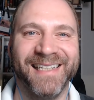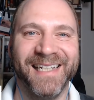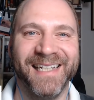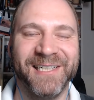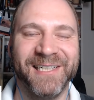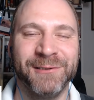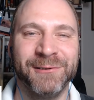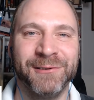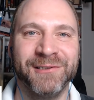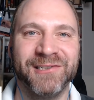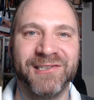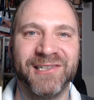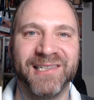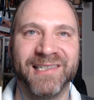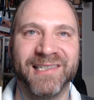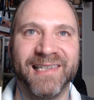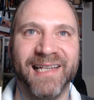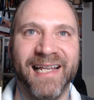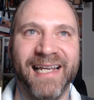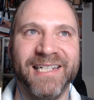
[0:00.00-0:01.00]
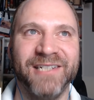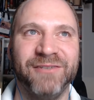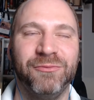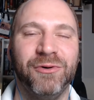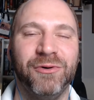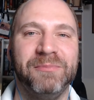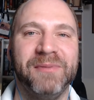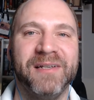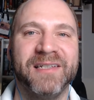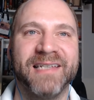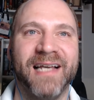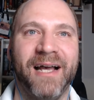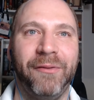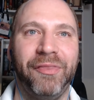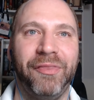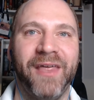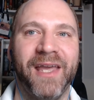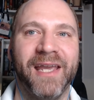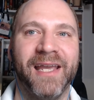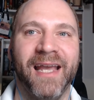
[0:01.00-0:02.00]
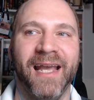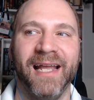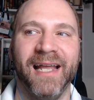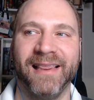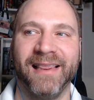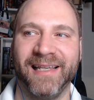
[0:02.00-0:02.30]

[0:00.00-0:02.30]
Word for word: The literal translation would be something